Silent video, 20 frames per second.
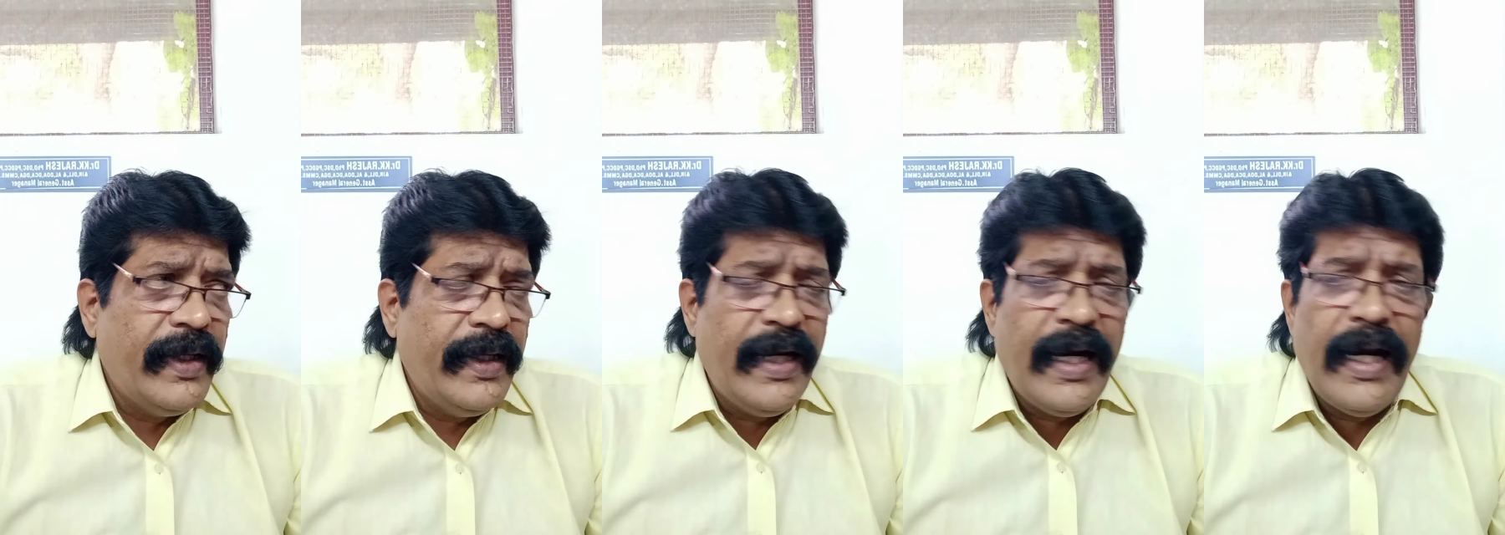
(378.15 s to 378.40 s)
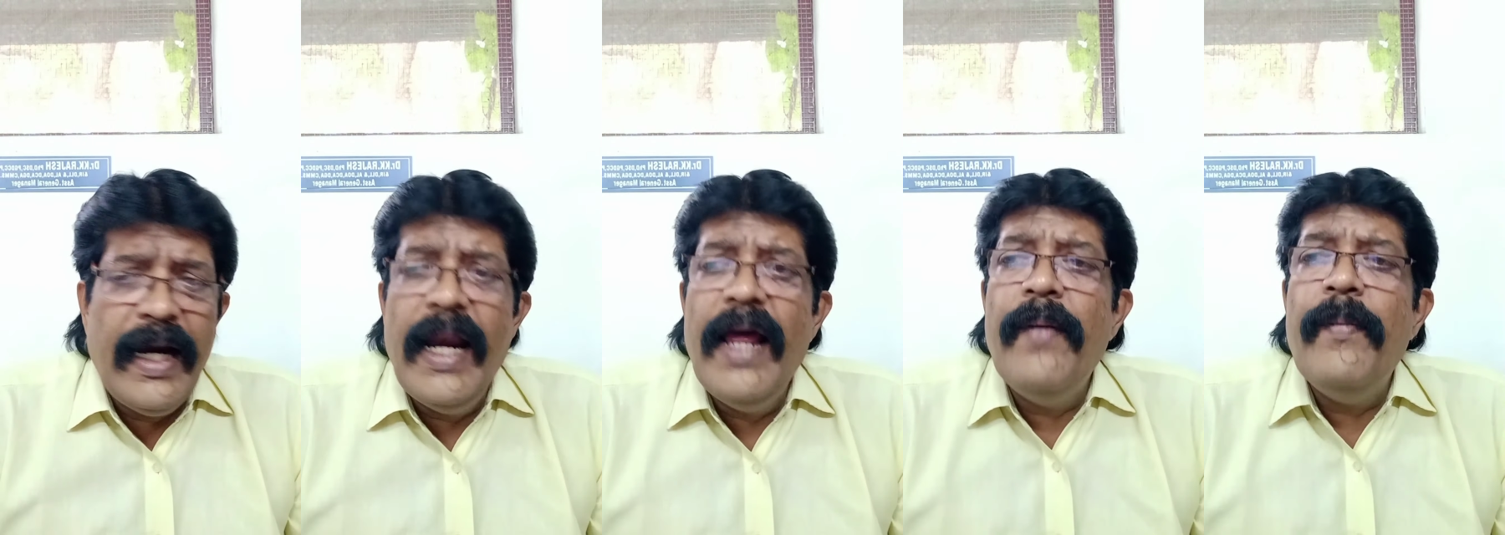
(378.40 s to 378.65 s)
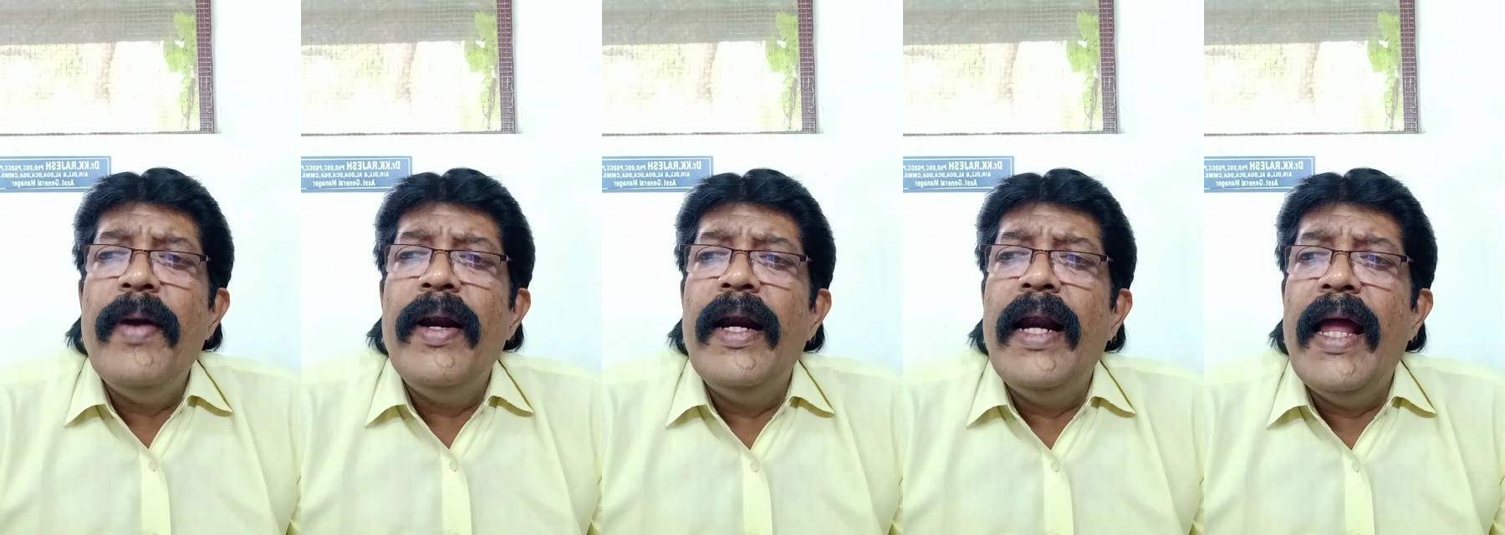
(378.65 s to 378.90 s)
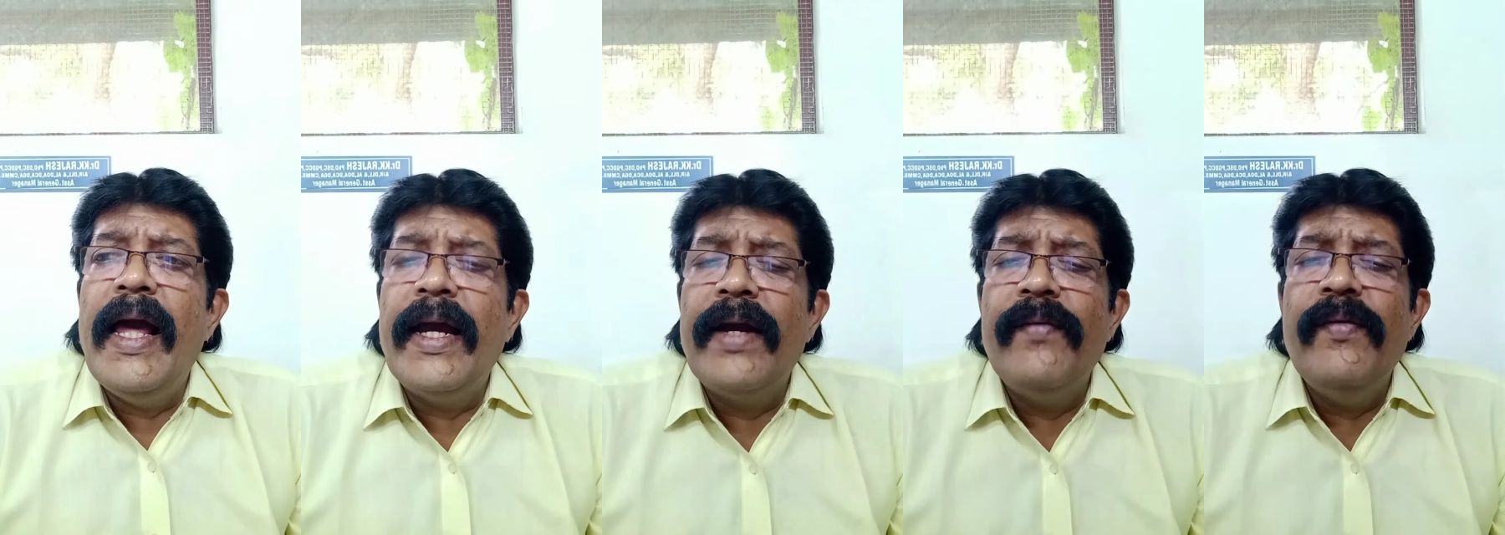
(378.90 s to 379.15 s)
in a layman
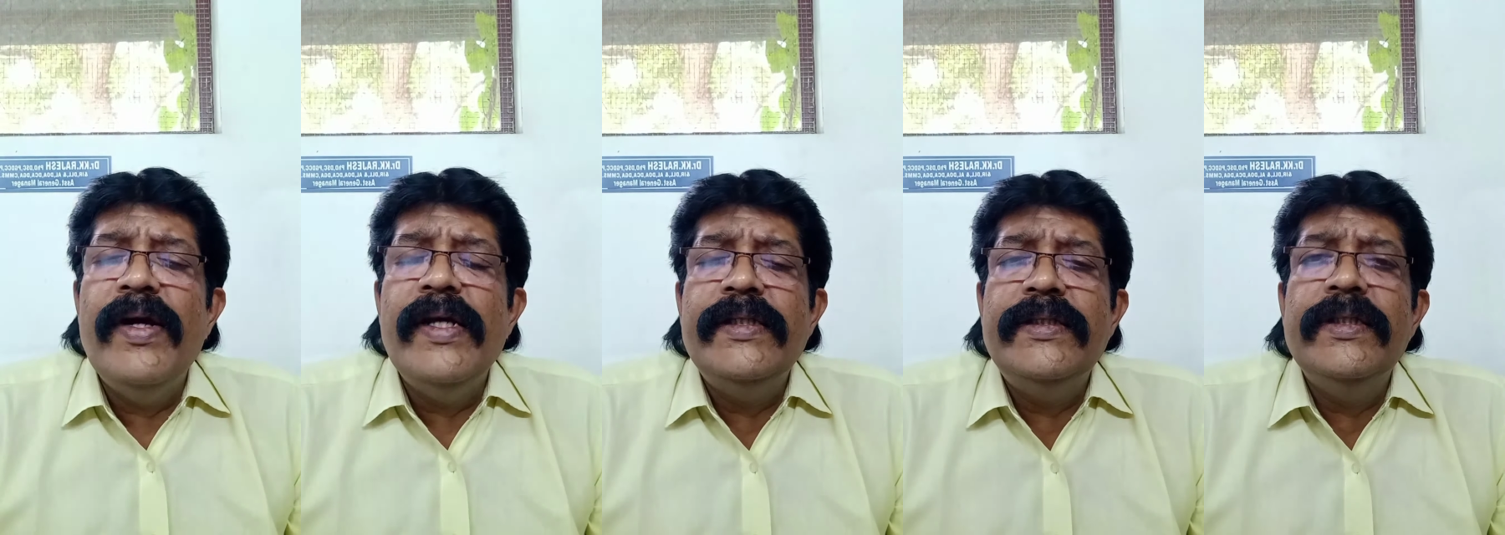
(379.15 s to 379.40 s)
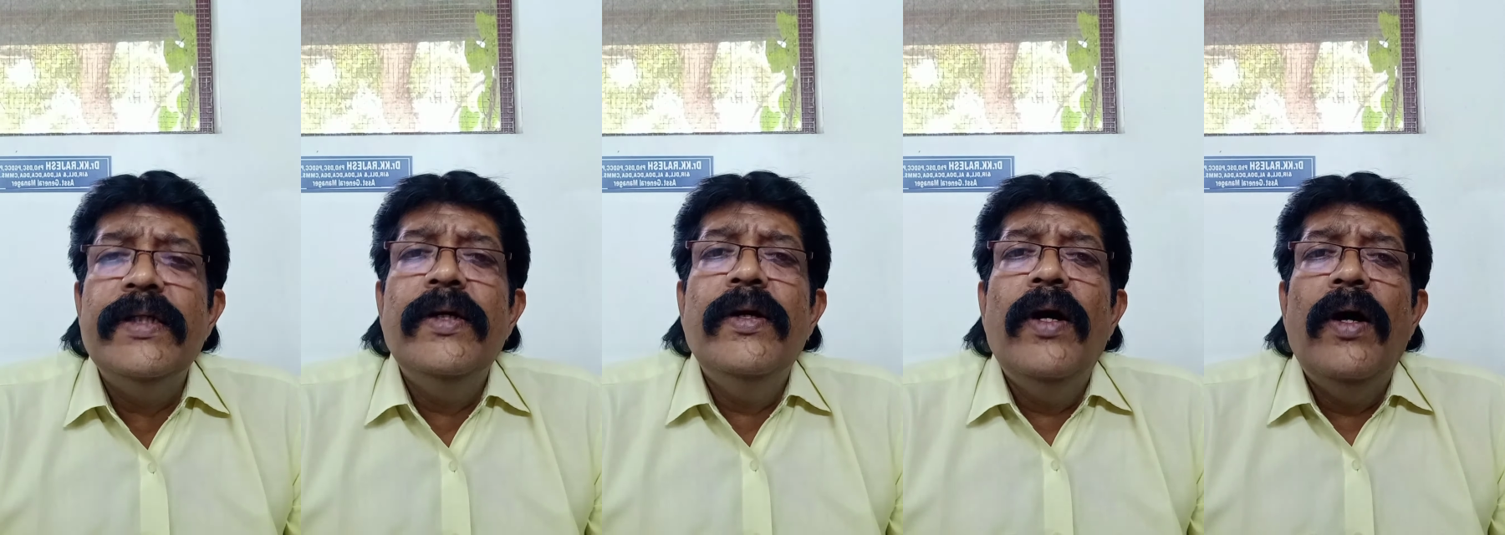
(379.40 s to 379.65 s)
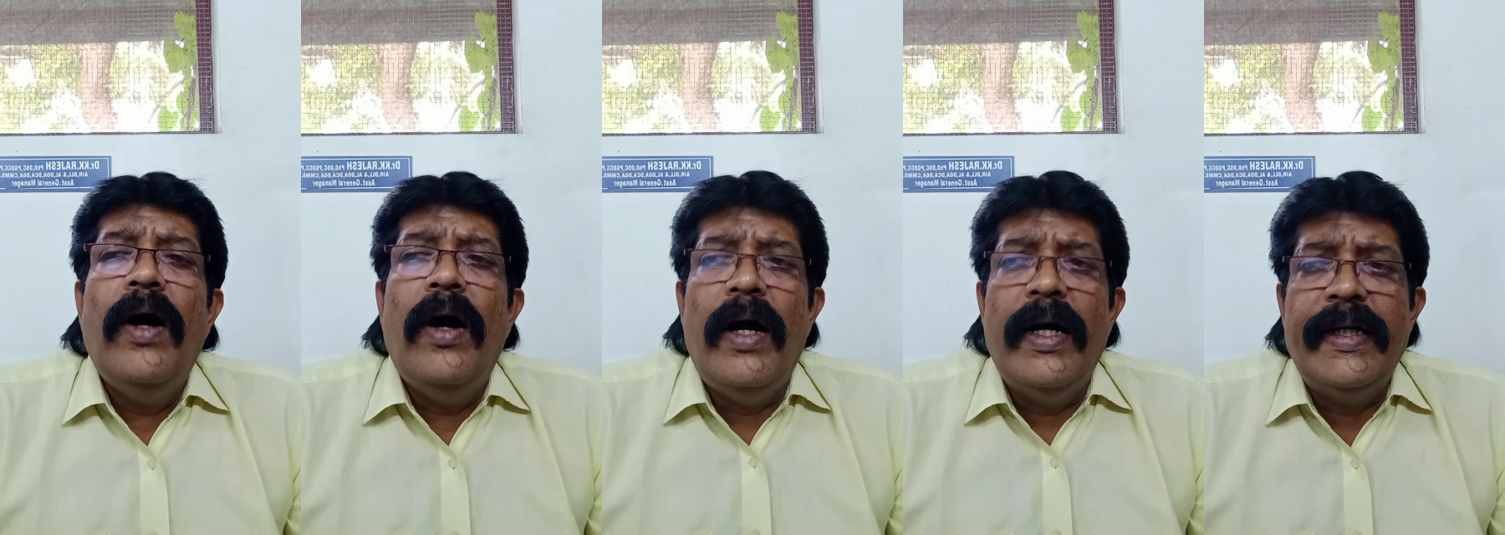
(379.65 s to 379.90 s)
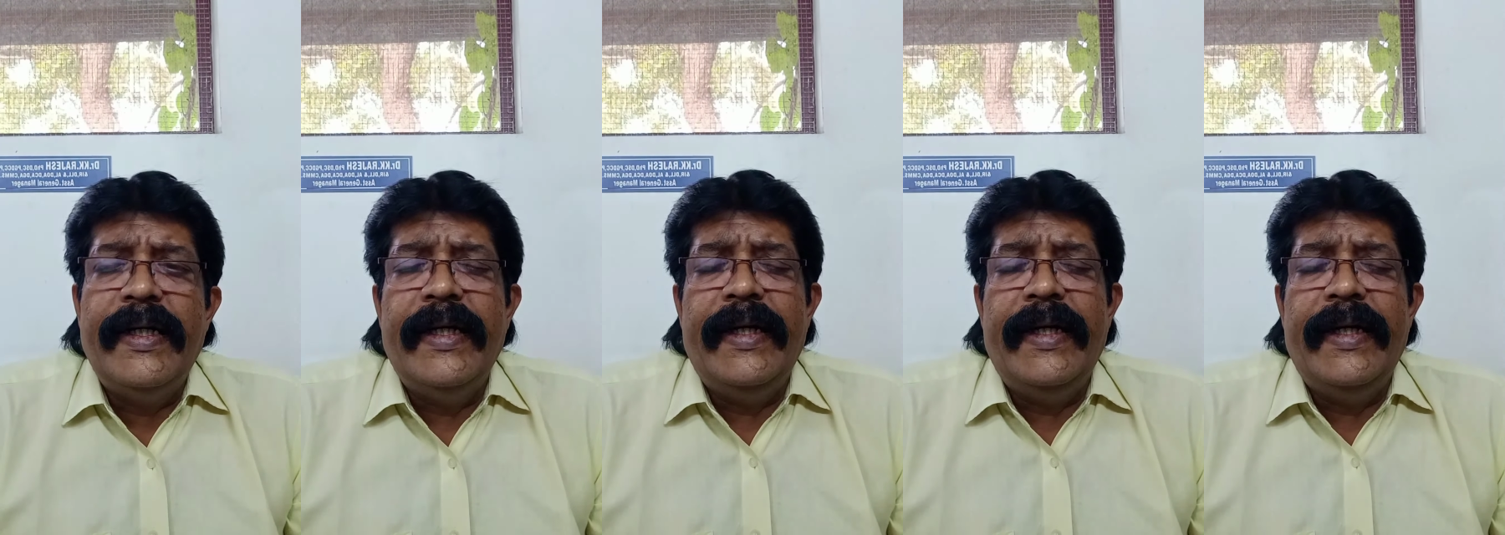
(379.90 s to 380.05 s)
language, heart